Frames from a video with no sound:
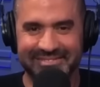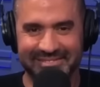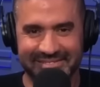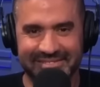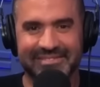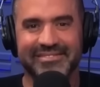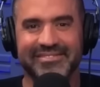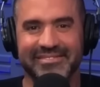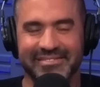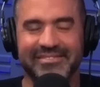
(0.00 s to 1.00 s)

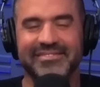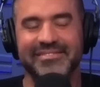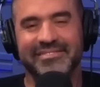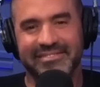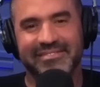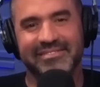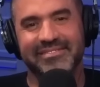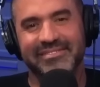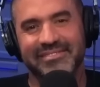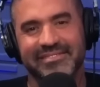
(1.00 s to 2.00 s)

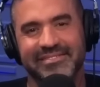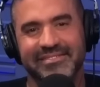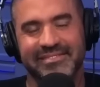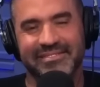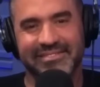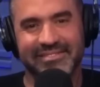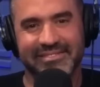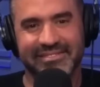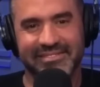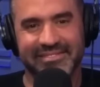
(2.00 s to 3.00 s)

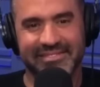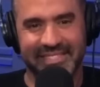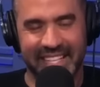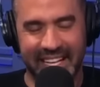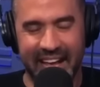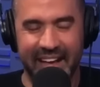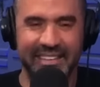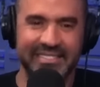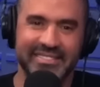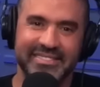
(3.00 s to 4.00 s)

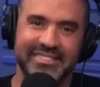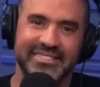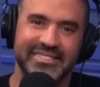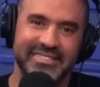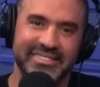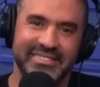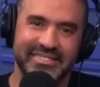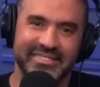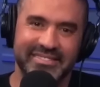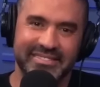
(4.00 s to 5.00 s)

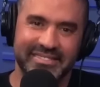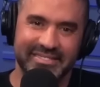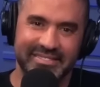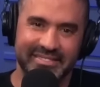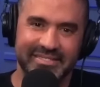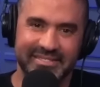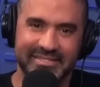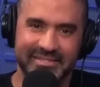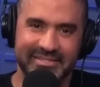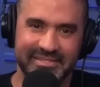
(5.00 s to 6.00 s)

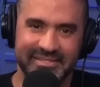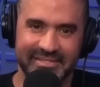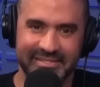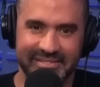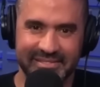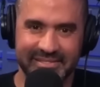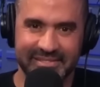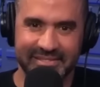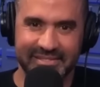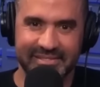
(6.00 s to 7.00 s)

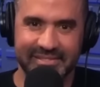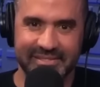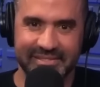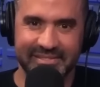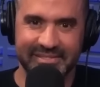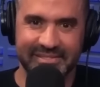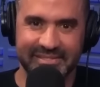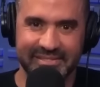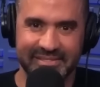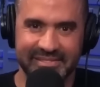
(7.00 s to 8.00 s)
(silent)